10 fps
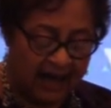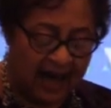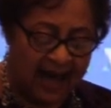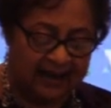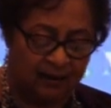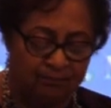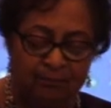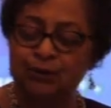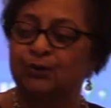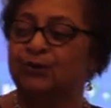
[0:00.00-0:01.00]
I
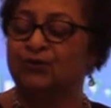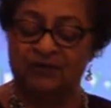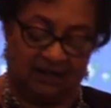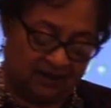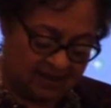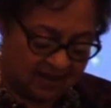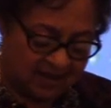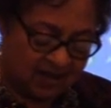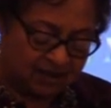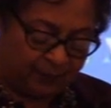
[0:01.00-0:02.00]
am moved
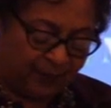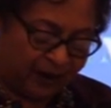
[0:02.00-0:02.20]
to